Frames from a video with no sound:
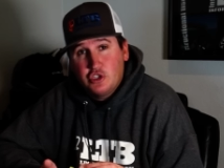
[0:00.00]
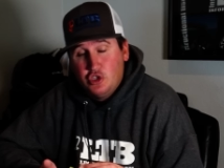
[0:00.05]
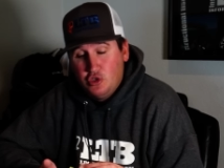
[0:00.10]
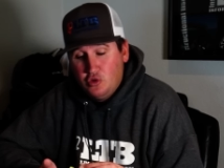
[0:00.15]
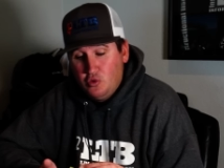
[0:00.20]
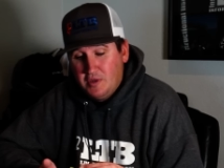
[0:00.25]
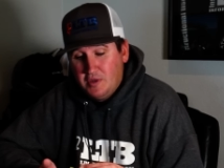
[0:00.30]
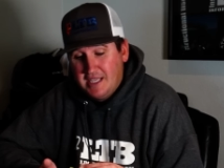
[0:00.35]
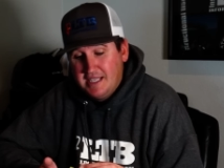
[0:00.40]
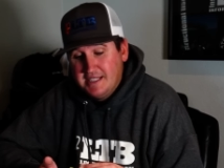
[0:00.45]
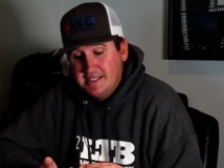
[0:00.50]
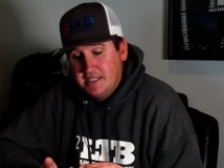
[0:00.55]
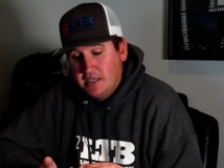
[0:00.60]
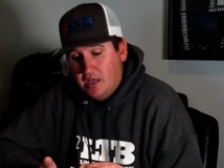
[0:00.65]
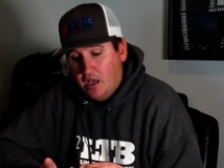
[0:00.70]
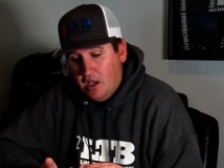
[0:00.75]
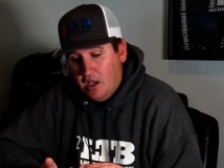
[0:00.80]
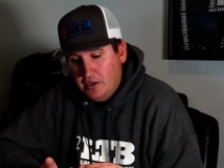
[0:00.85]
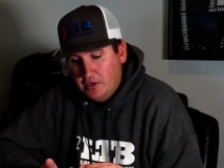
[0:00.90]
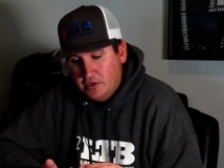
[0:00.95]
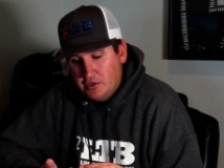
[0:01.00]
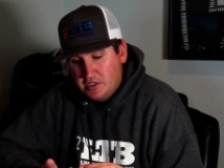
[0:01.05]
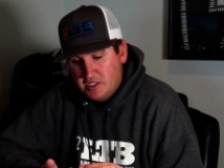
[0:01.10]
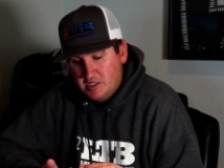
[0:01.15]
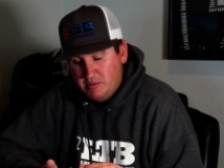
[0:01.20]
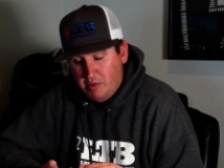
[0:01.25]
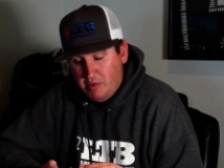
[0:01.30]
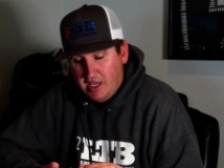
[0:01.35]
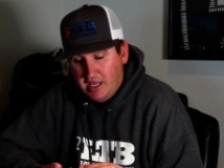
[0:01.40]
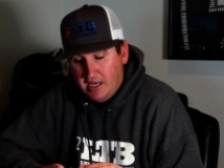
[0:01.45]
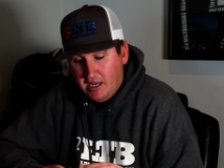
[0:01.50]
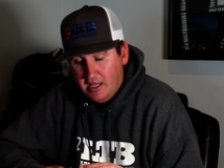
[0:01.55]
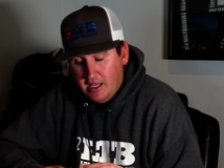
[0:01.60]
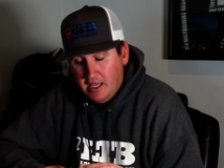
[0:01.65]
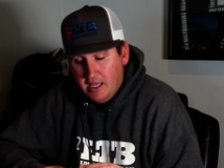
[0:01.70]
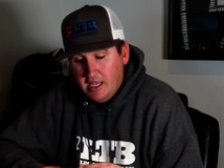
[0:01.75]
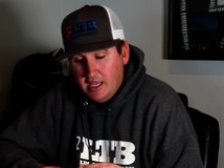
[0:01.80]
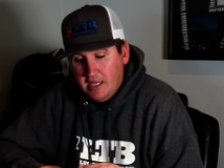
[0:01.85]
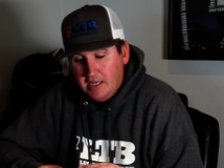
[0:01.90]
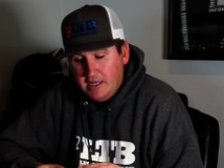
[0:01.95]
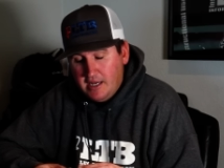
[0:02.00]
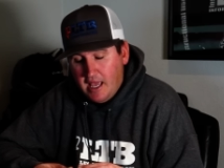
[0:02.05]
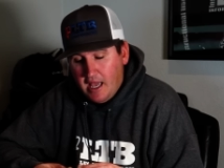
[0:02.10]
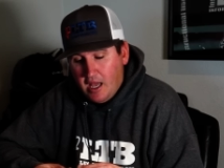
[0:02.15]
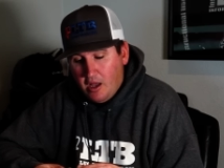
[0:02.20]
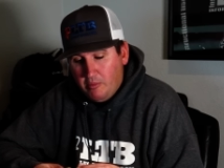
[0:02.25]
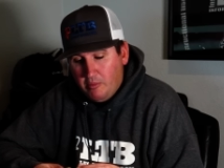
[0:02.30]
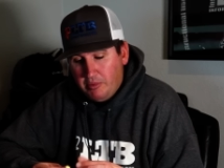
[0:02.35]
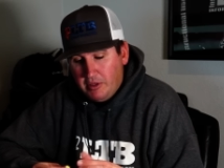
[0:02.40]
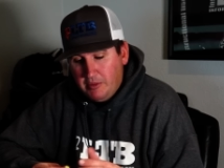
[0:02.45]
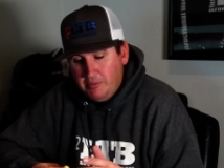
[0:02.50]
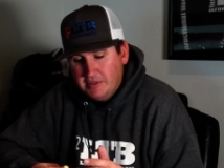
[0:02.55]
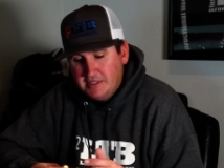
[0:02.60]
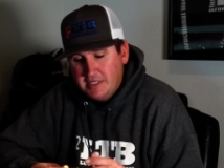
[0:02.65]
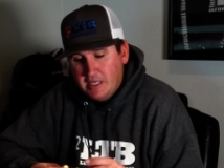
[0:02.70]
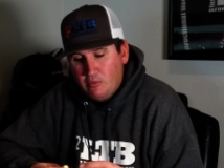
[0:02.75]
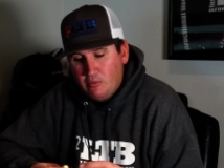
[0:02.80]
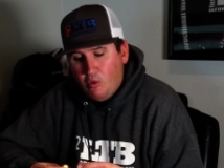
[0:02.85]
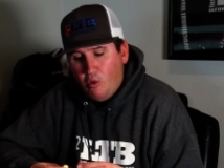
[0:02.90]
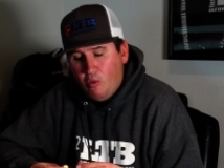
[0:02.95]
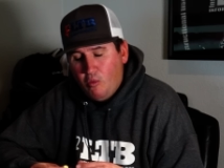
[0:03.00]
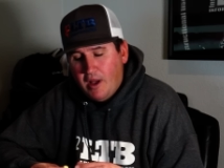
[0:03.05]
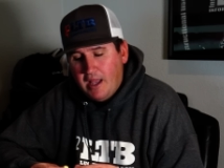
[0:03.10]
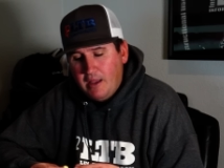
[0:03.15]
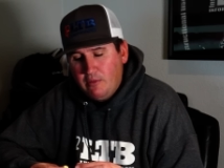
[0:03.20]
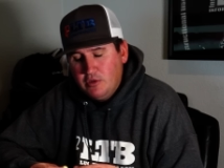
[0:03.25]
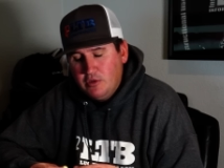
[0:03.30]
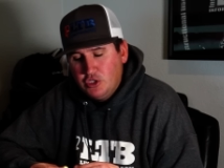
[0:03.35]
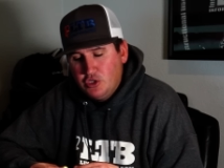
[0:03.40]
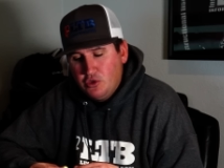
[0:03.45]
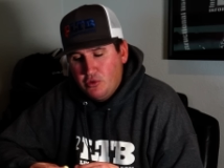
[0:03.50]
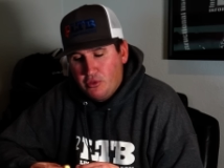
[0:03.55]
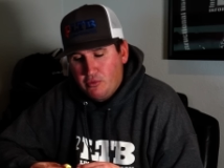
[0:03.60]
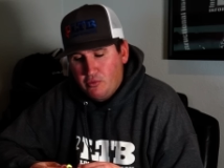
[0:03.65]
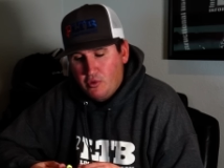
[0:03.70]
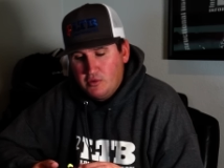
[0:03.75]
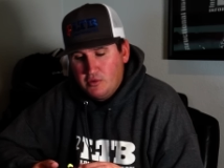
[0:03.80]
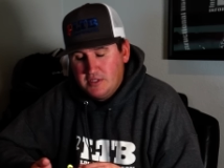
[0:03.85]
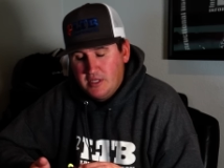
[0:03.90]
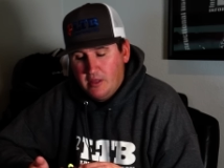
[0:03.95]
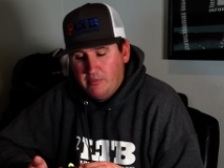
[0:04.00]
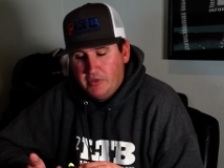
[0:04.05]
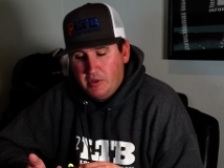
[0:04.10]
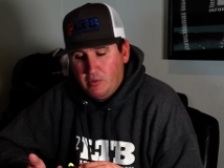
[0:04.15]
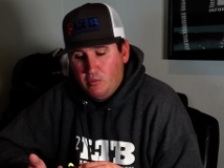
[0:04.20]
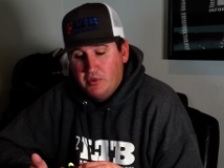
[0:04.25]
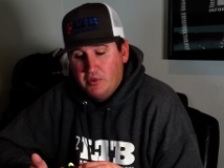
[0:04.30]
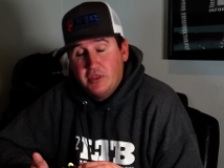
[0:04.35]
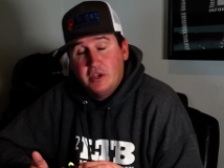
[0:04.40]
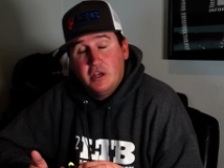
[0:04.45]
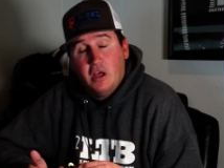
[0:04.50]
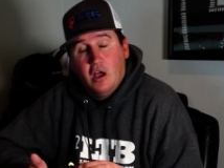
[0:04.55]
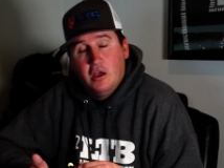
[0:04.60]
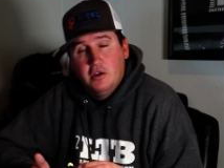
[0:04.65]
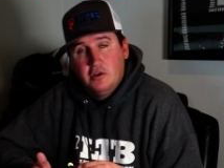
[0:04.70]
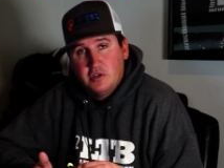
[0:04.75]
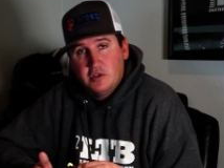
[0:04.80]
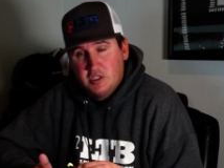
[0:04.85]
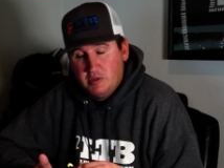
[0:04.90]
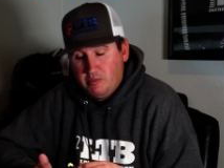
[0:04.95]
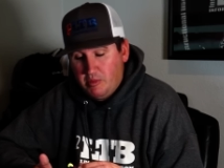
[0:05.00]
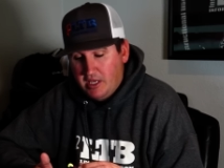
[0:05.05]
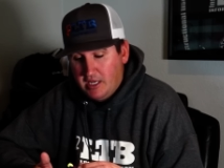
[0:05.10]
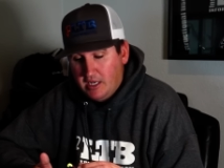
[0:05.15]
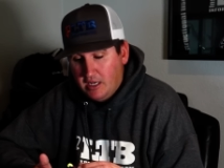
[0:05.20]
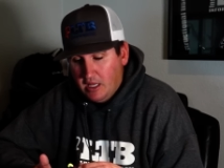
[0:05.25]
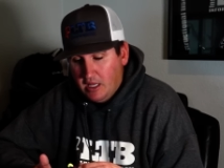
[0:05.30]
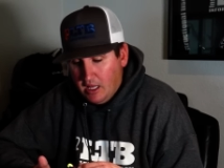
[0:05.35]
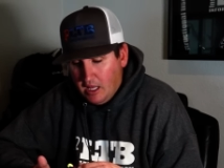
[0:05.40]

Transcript: to as an underspin. Now, people say, well, why would you throw something with an underspin?